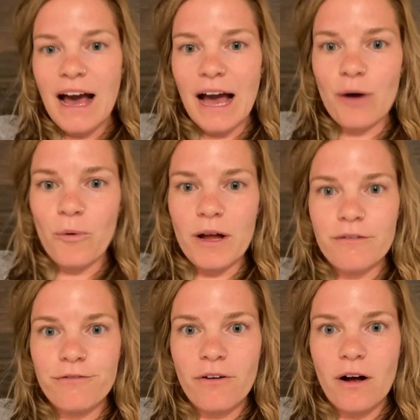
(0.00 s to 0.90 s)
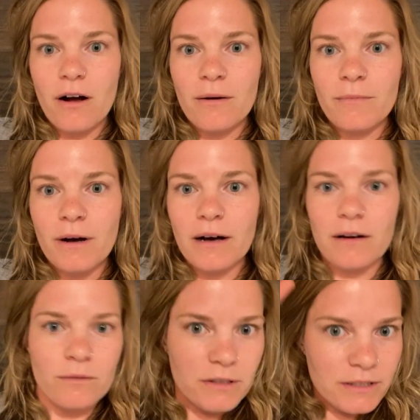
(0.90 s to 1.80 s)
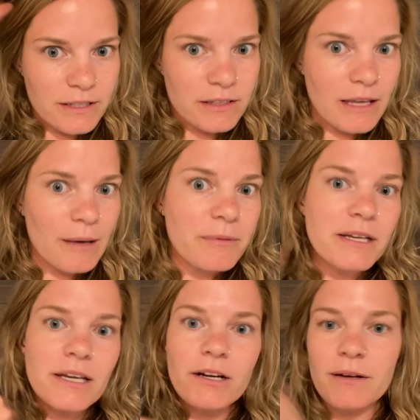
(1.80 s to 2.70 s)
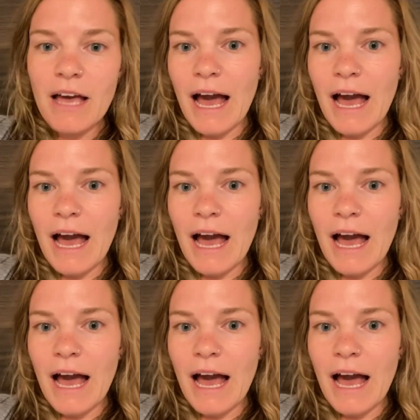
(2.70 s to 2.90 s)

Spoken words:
I went from, what is happening here?